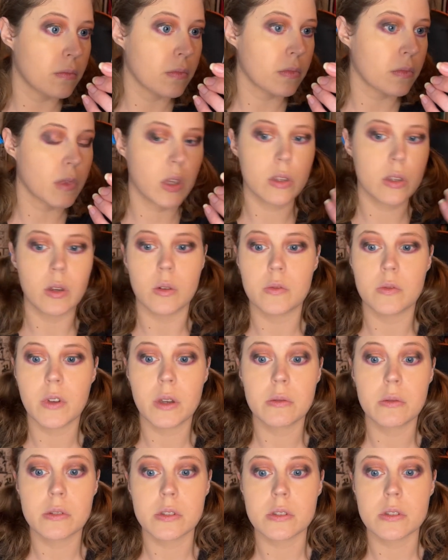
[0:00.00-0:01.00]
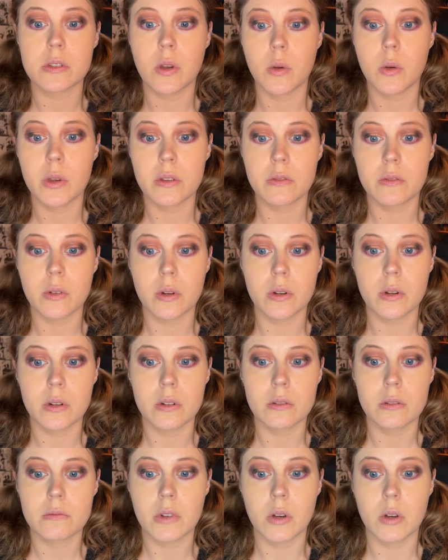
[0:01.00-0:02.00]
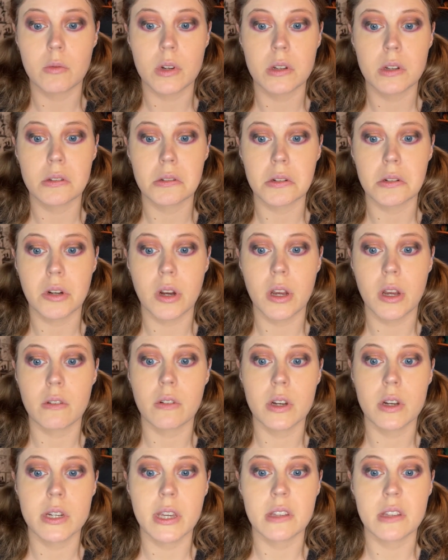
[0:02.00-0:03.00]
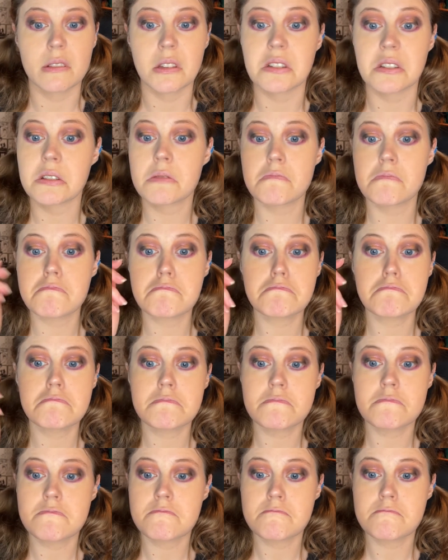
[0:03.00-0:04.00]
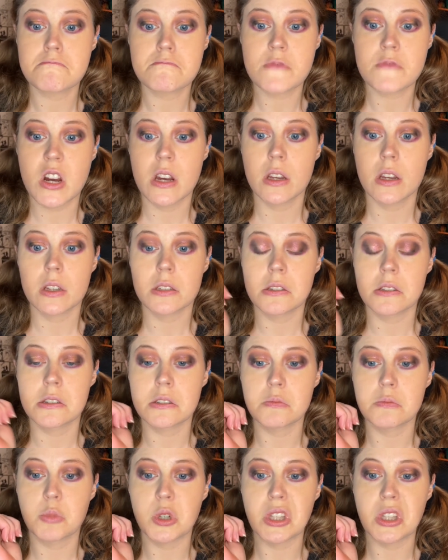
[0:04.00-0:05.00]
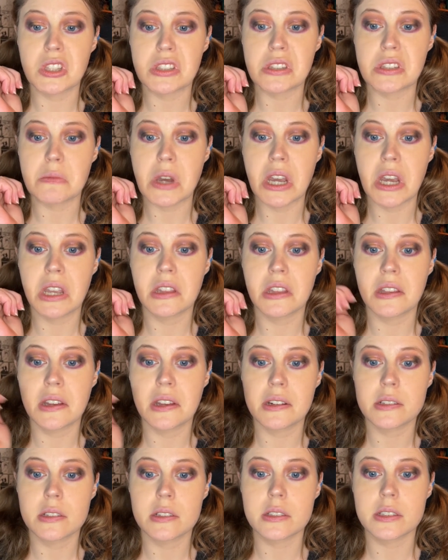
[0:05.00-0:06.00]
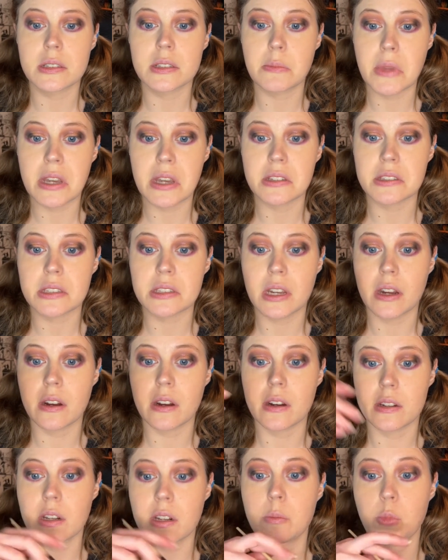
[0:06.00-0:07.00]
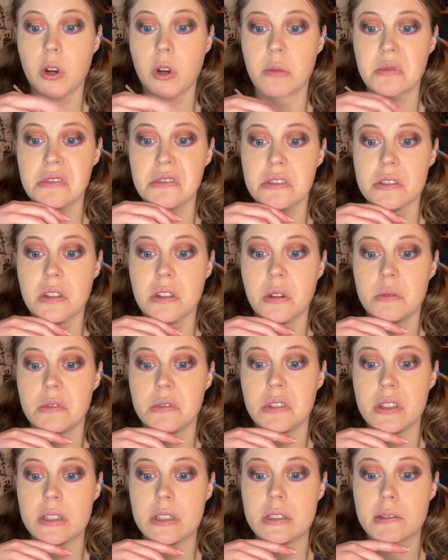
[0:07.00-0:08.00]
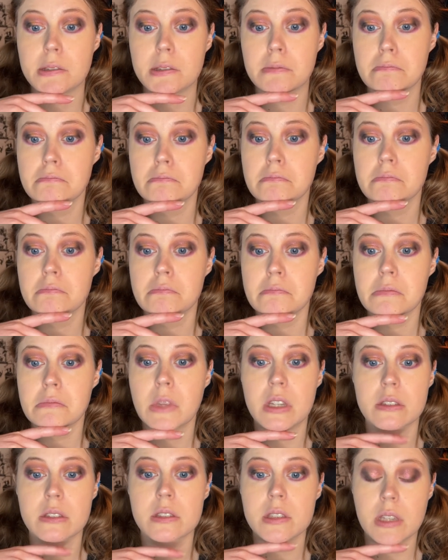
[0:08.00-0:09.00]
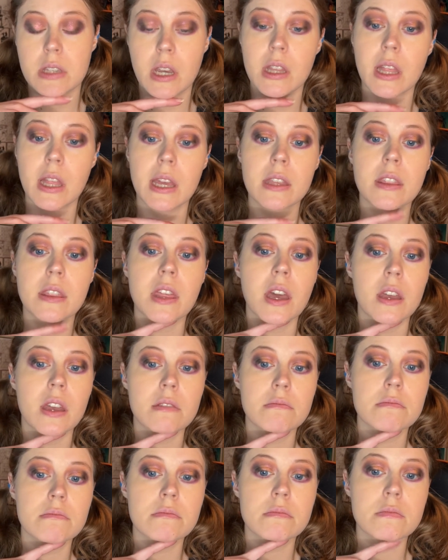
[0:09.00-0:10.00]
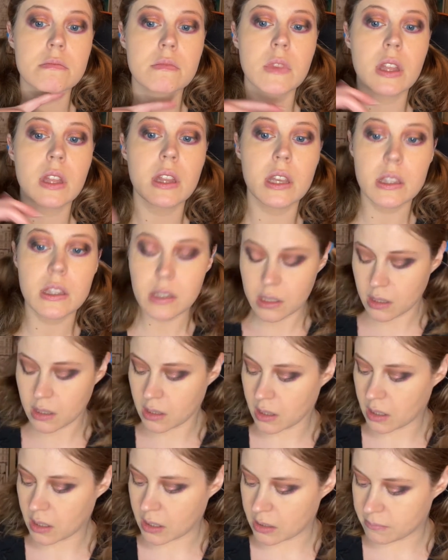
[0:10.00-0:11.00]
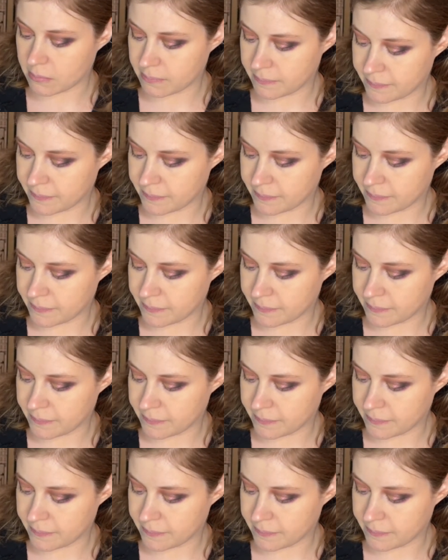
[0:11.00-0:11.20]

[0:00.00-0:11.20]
You know, if I was just going for a regular everyday look, just put on some eyeliner and some mascara and I'd probably just go with this because I like that. I like that a lot.